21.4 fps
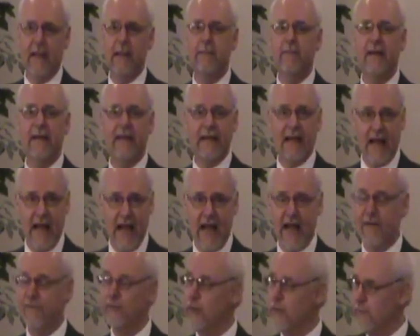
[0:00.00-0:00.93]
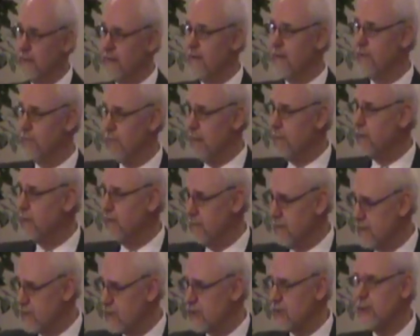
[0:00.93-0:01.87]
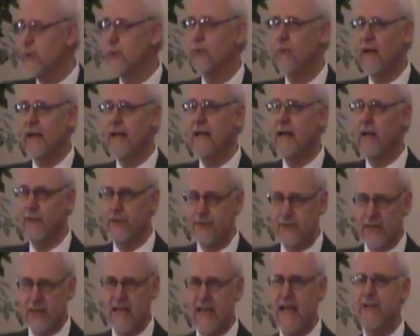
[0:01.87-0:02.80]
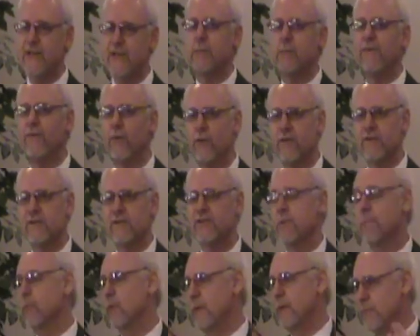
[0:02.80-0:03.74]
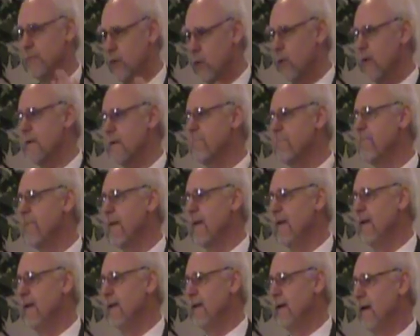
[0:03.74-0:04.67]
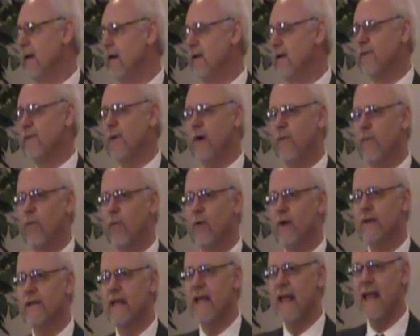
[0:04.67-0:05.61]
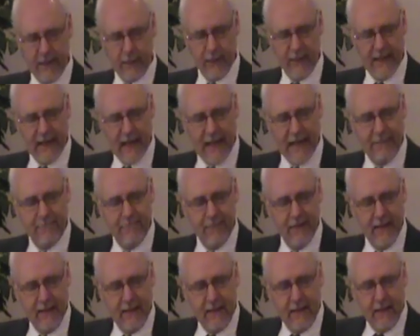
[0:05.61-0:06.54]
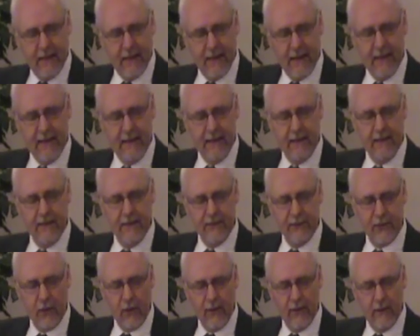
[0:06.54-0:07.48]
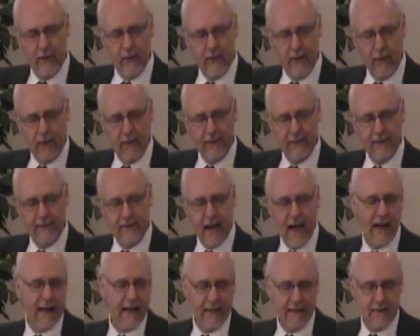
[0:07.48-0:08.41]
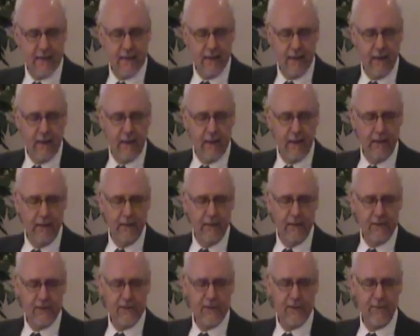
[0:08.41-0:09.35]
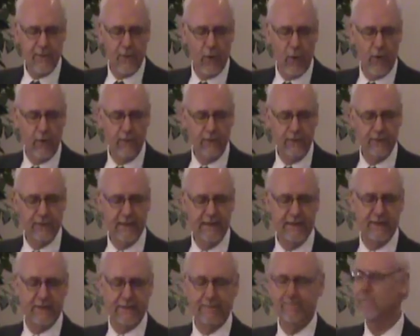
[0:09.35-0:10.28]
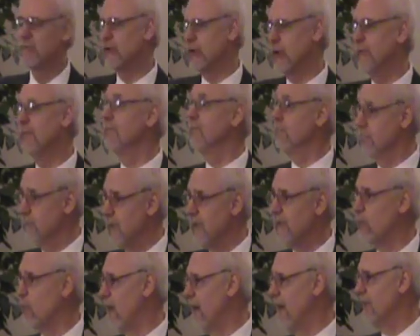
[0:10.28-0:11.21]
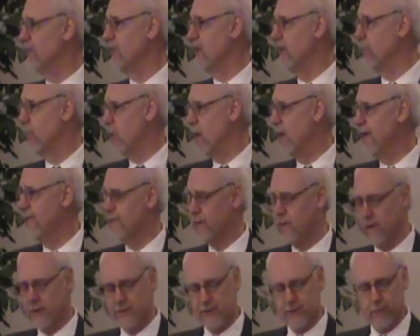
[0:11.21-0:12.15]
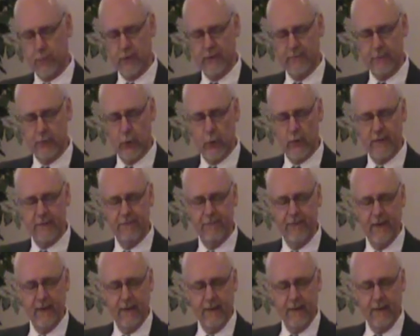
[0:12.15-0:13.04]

And many have. Been, people have been sued. Right now, there's a case before the Supreme Court of, of one bakery guy. Uh, he is on, on the docket uh, in this fall season. So that's why I say pray for our Supreme Court